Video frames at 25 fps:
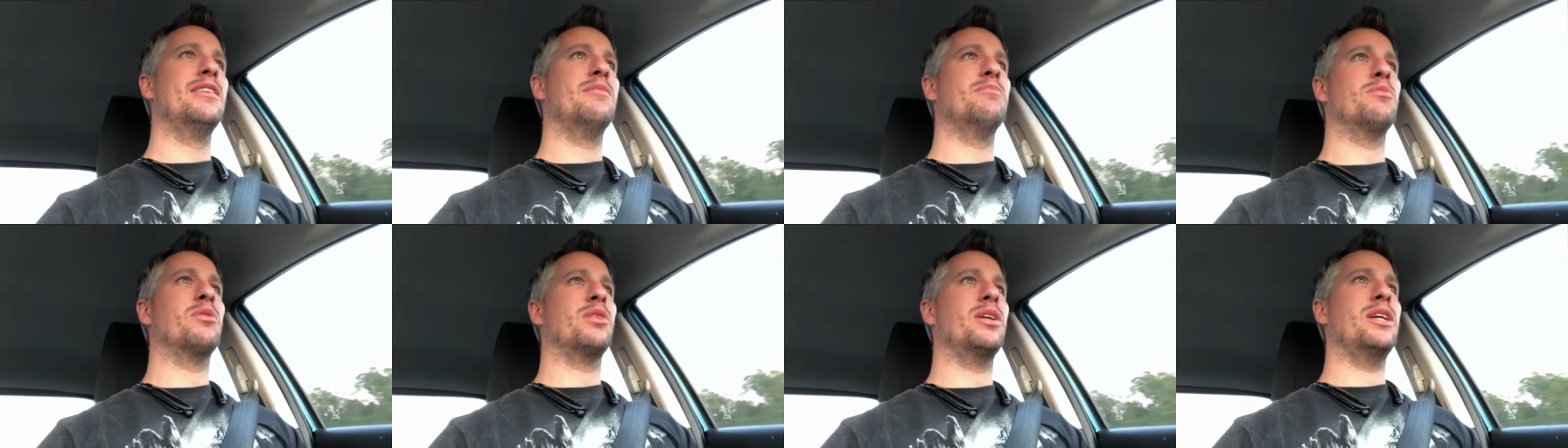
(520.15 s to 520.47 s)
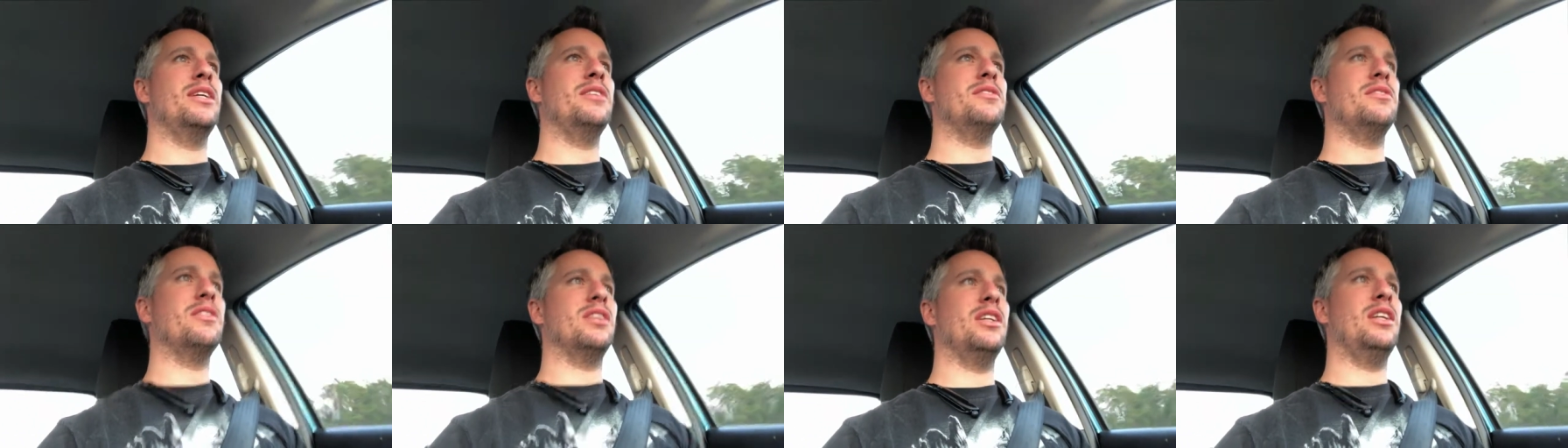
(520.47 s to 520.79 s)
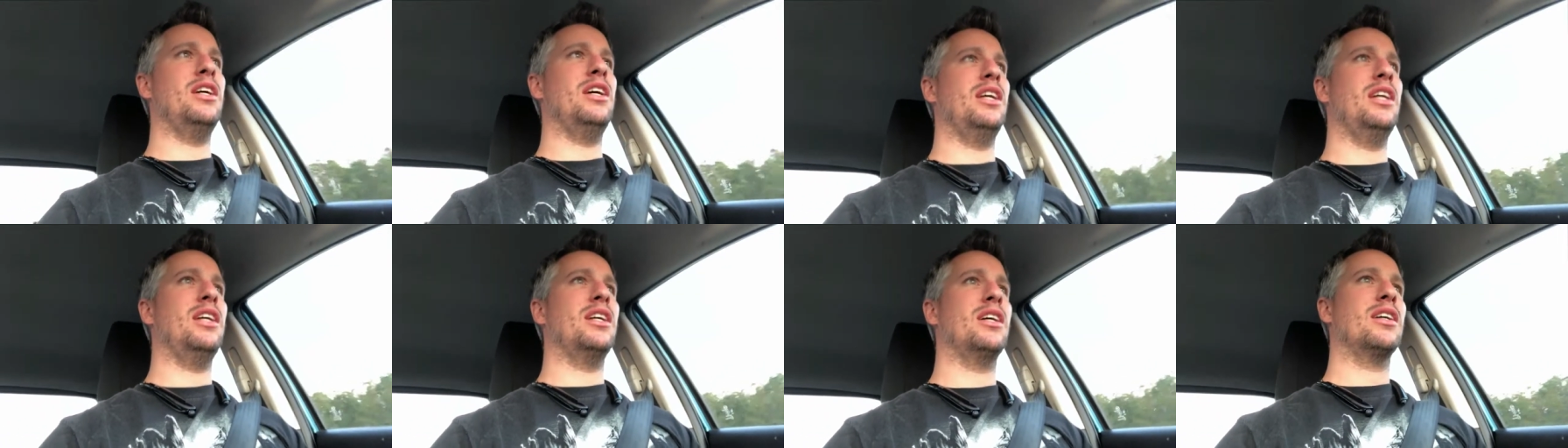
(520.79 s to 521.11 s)
more
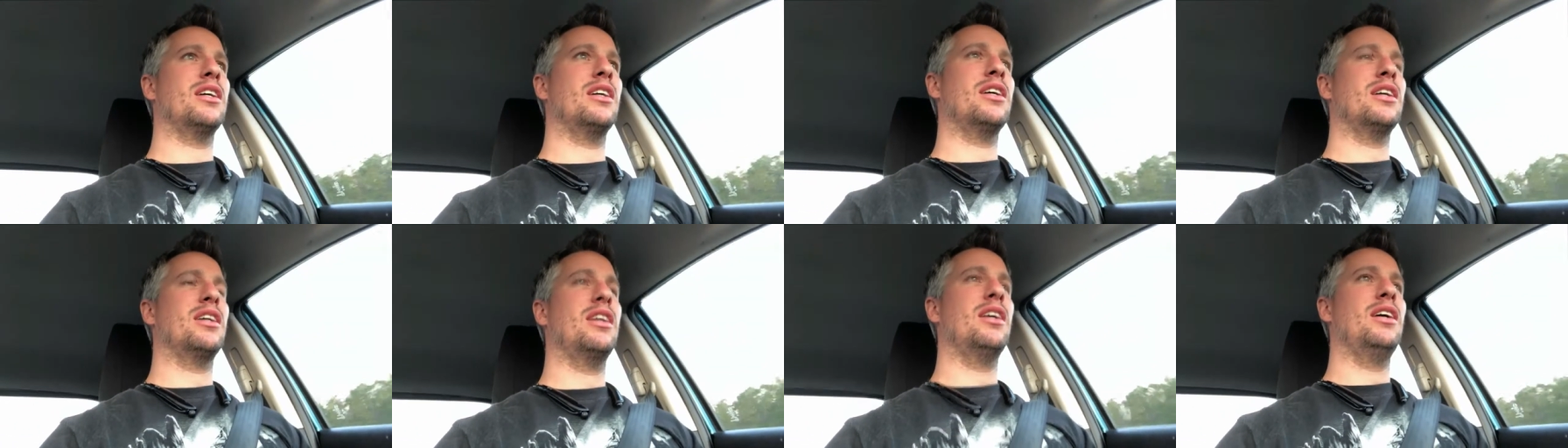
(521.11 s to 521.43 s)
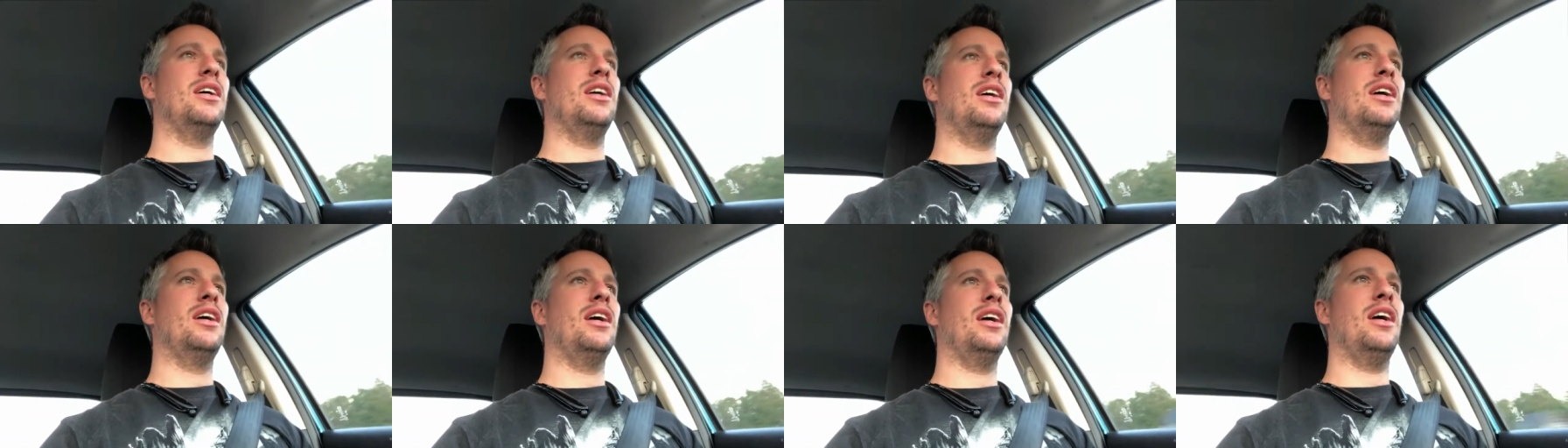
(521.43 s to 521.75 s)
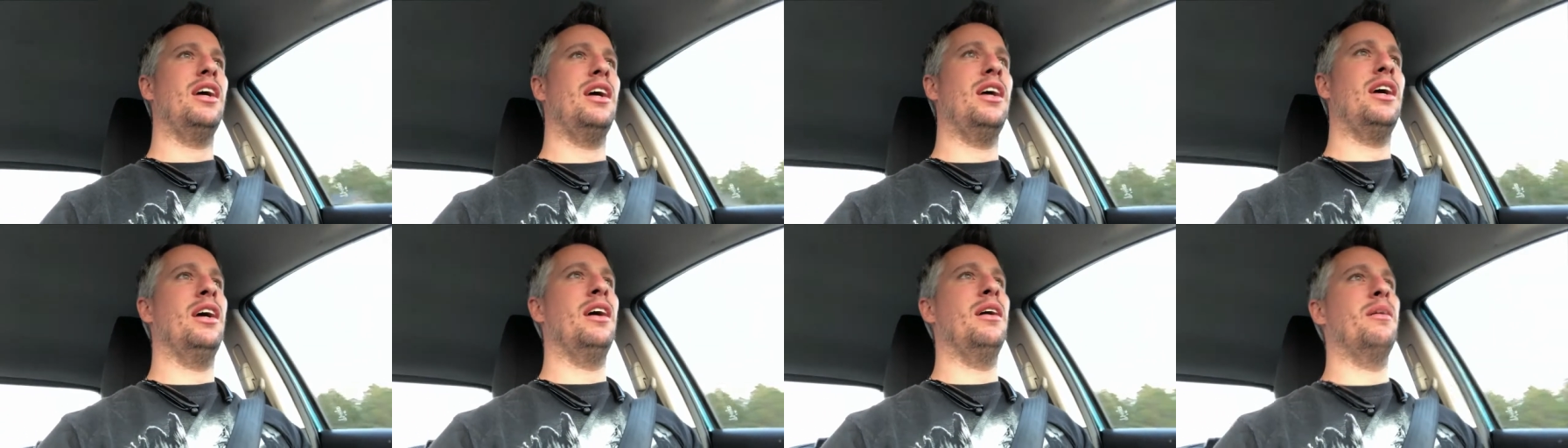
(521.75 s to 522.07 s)
easily
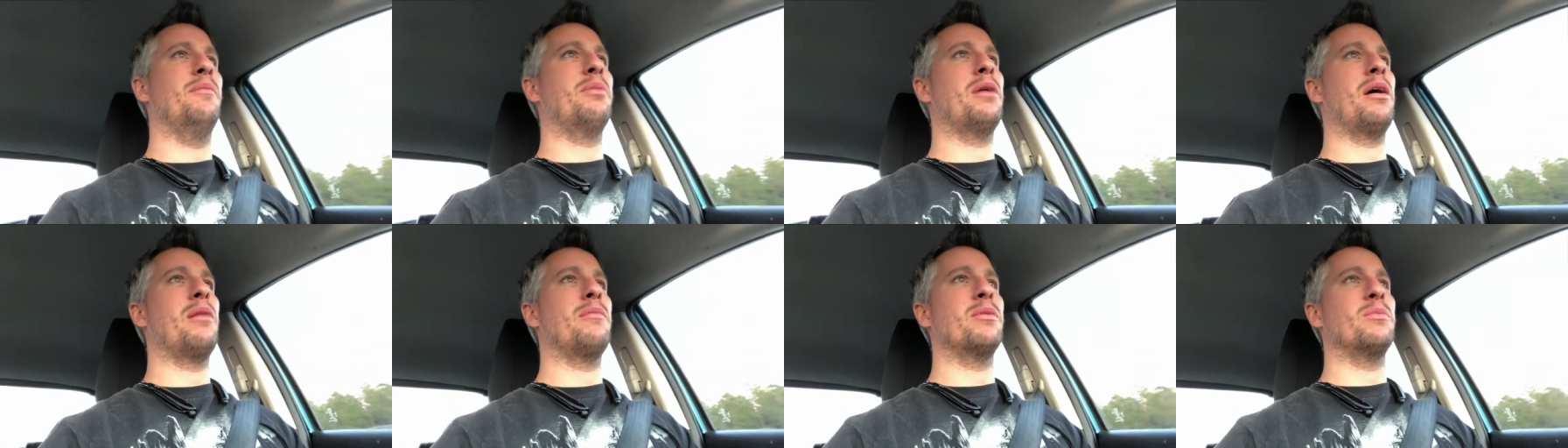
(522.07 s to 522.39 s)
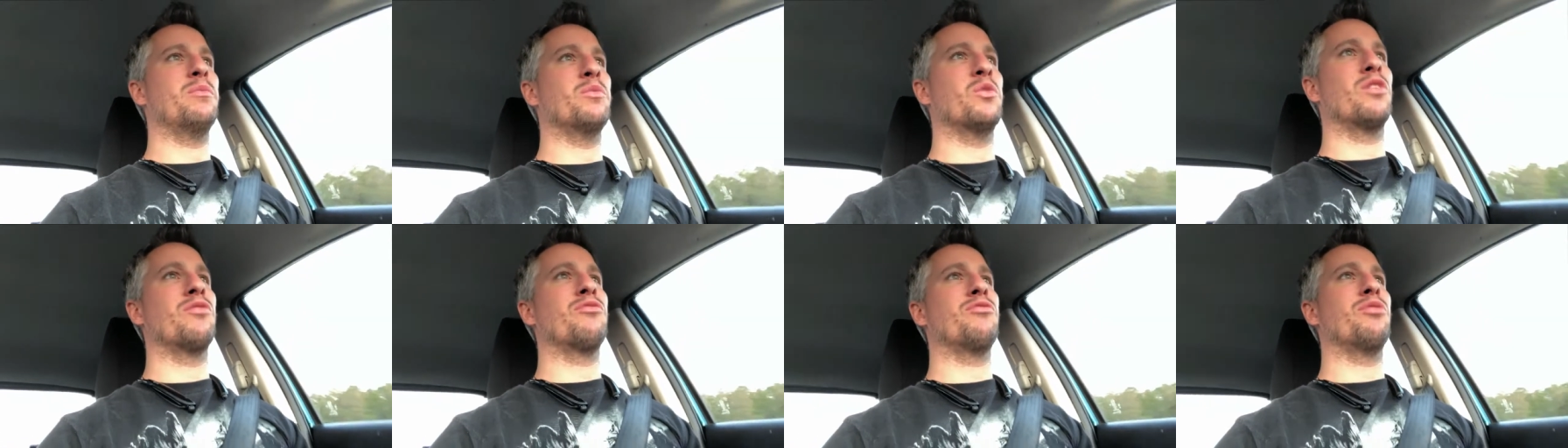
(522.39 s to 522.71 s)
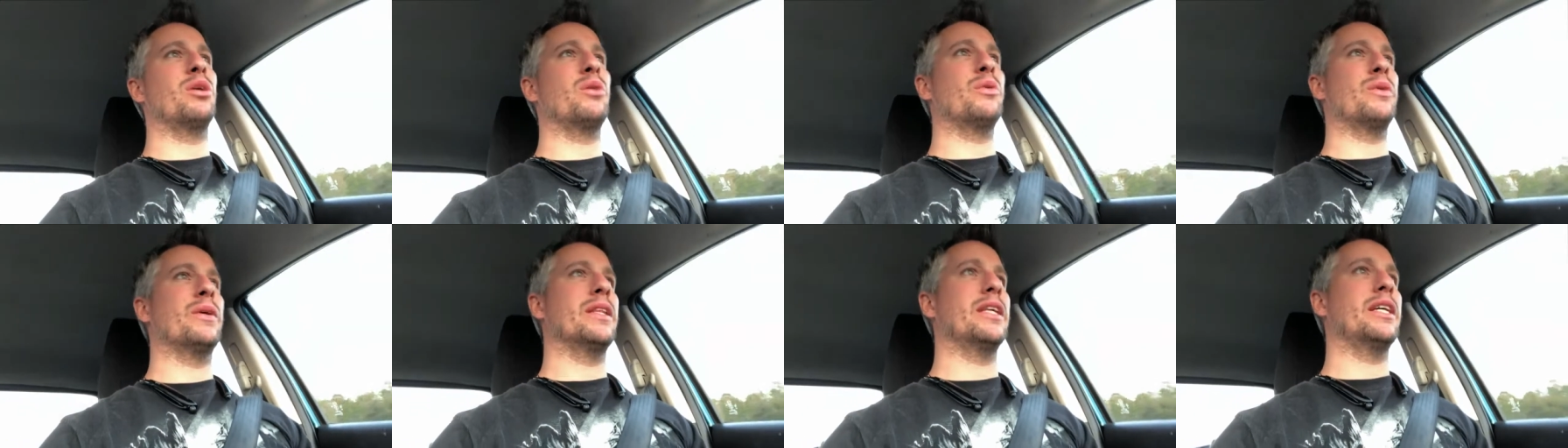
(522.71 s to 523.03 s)
and probably more
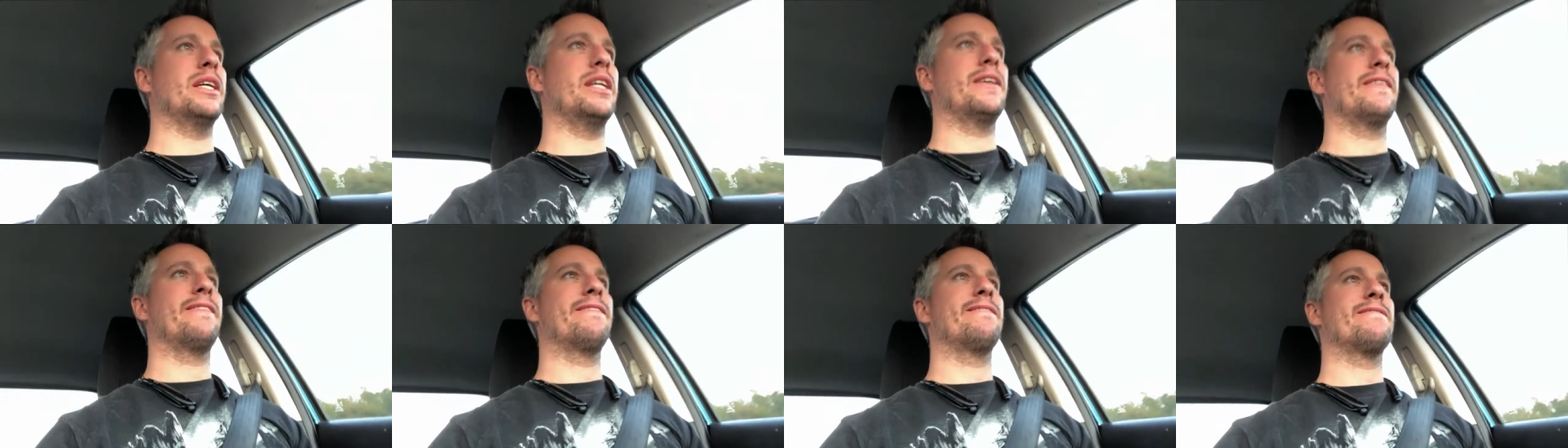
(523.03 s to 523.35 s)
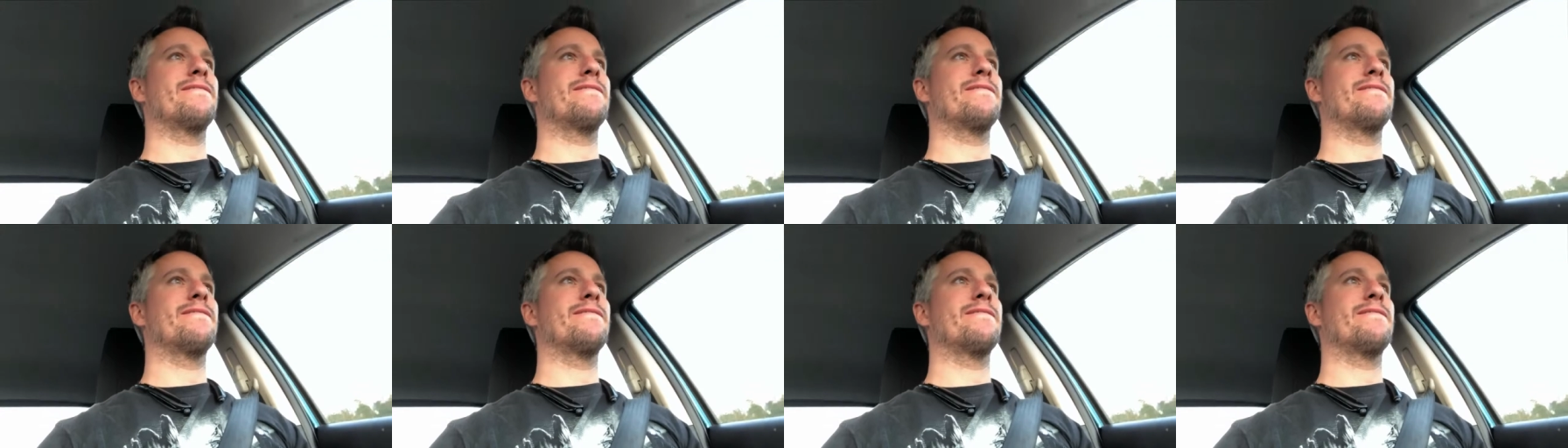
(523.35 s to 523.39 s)
frequently.